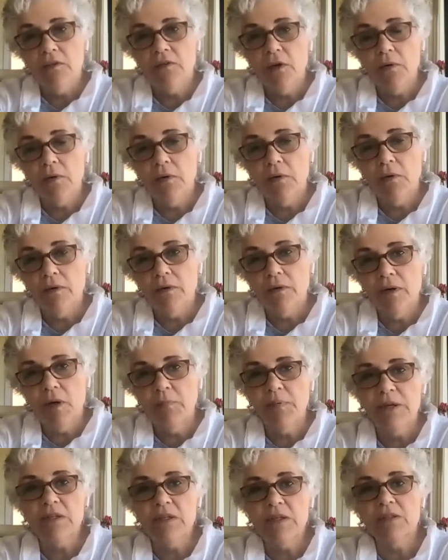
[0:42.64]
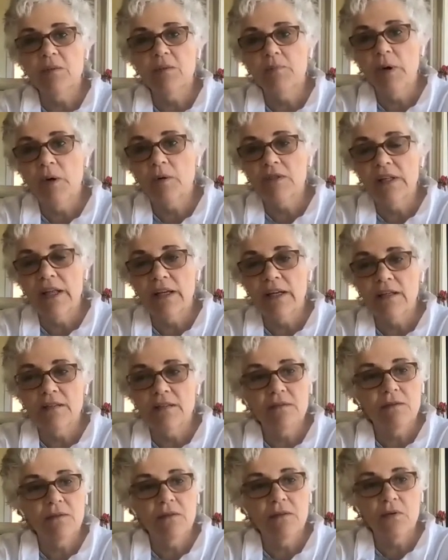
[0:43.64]
So a piece composed like
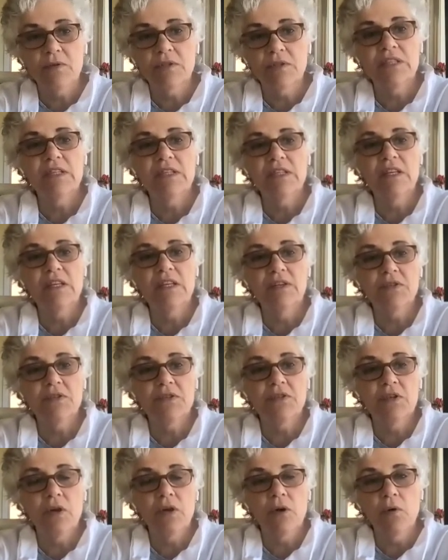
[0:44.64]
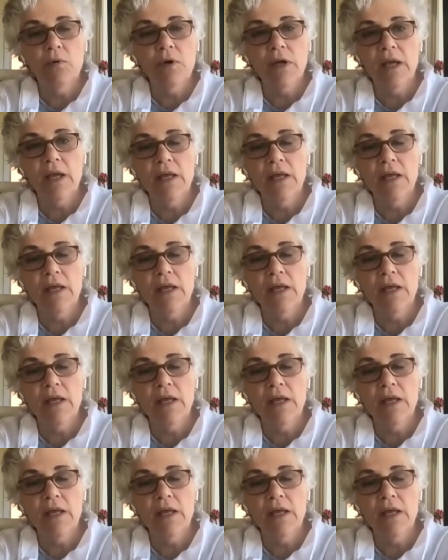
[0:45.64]
13 years ago.